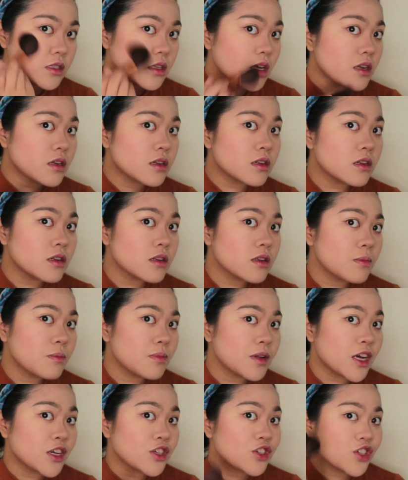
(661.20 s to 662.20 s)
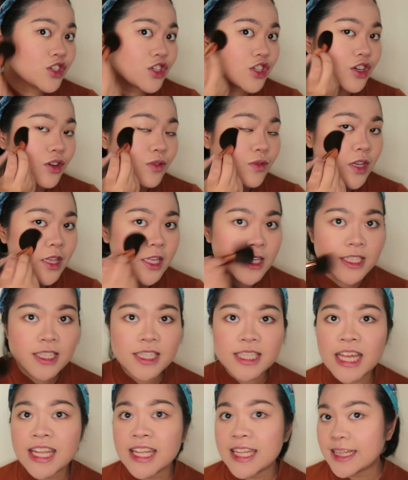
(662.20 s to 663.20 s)
subtle blush, really
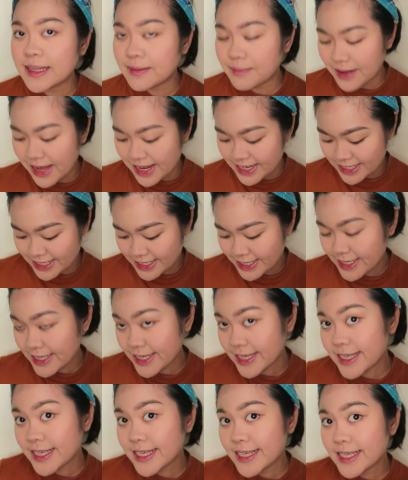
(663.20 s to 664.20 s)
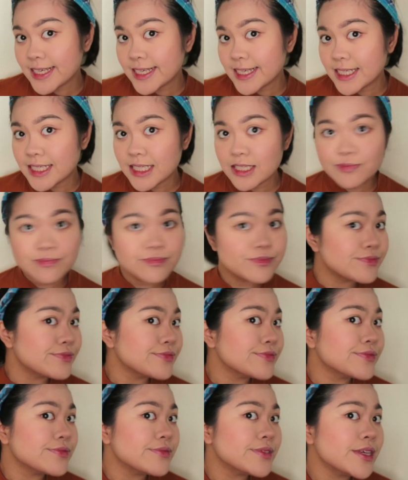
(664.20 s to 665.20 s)
subtle blush.
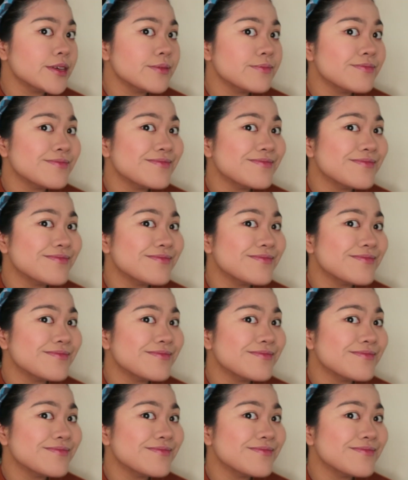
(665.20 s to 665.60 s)
See?